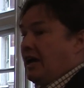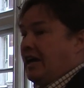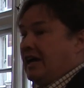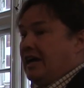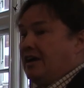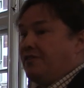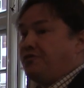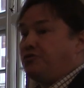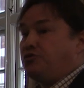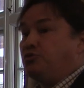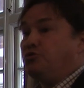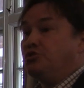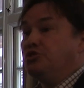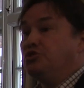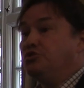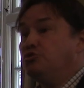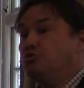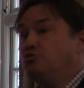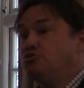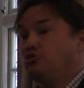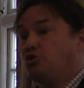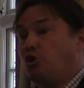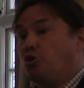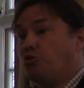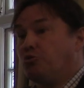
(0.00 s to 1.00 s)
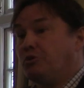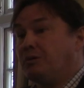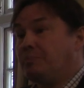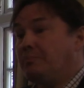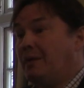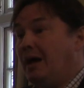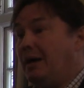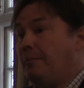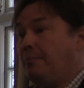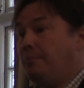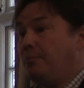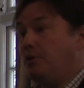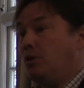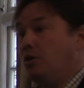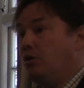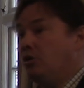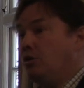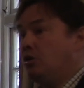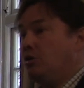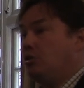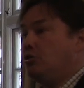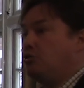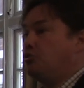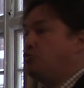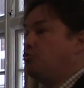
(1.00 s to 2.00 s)
I have to use or remember
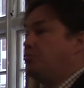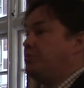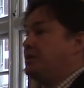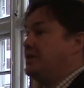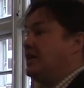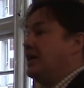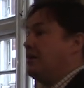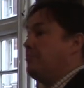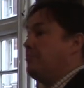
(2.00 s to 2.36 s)
to be